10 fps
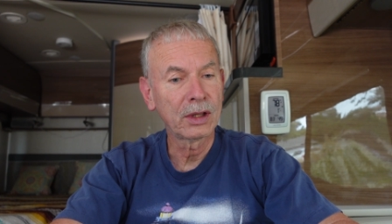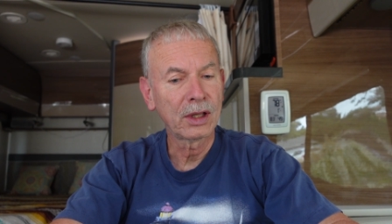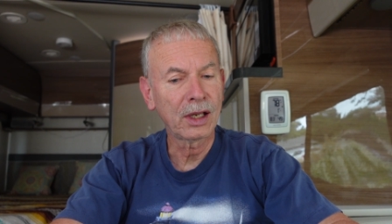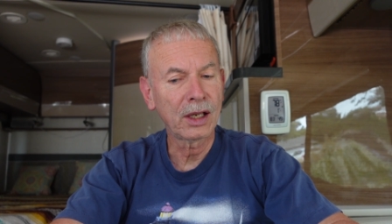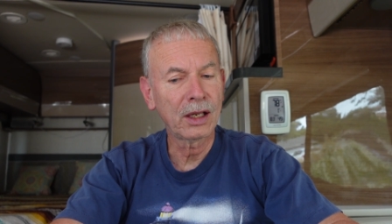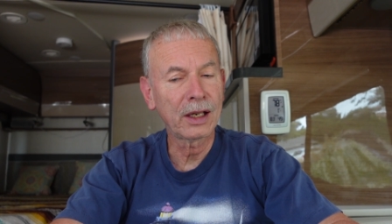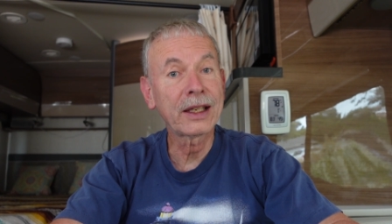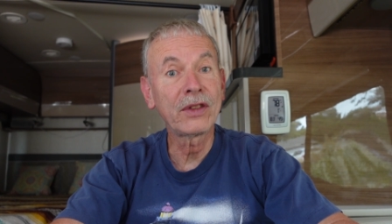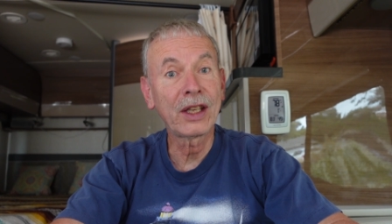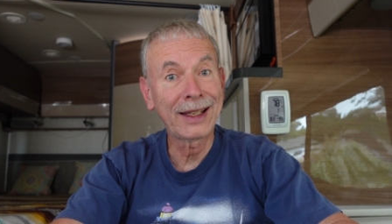I'll
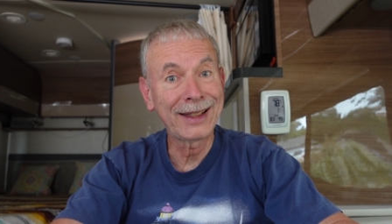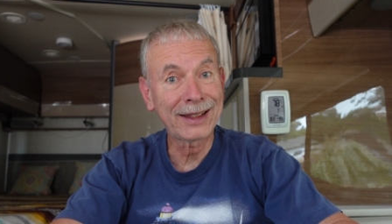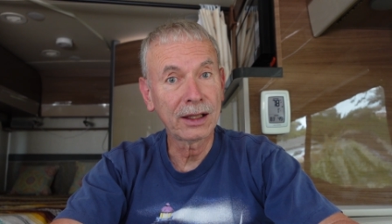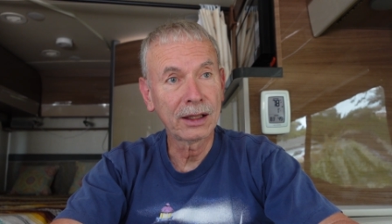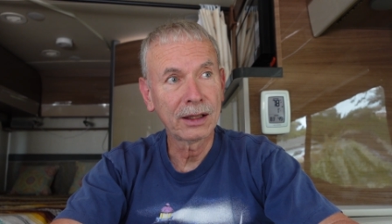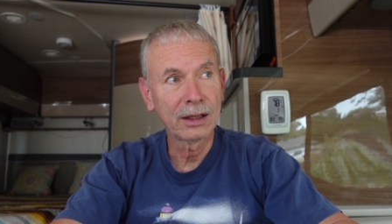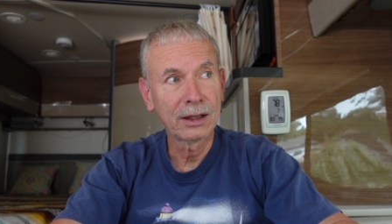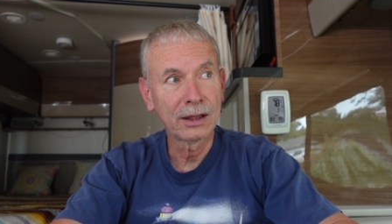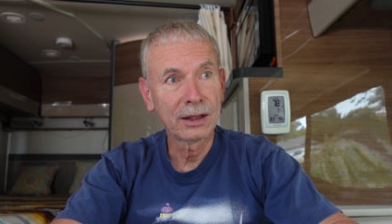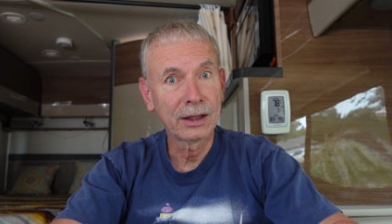give you a hint,
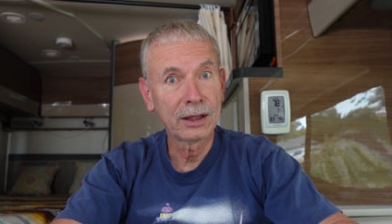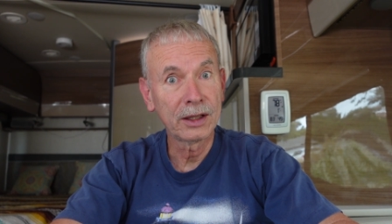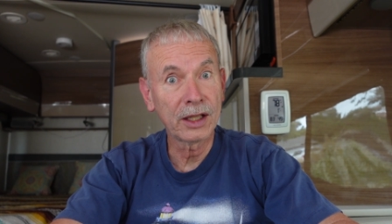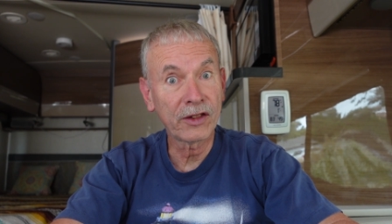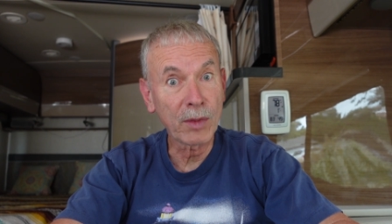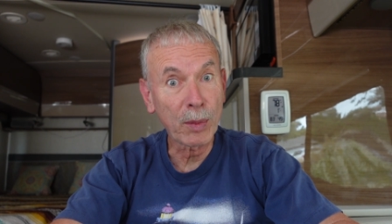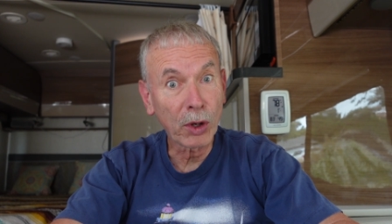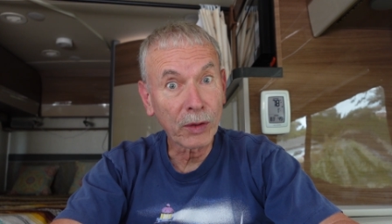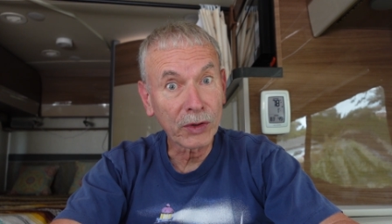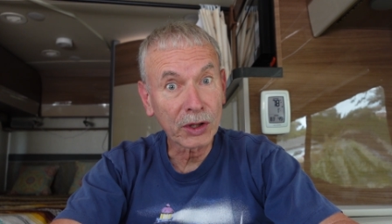none more
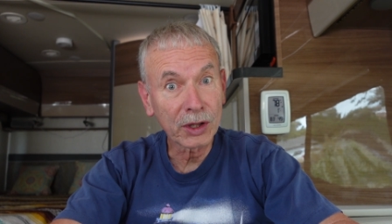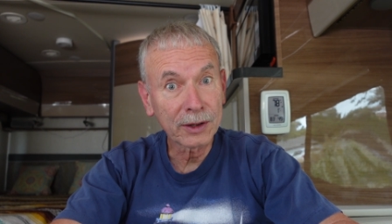perfect.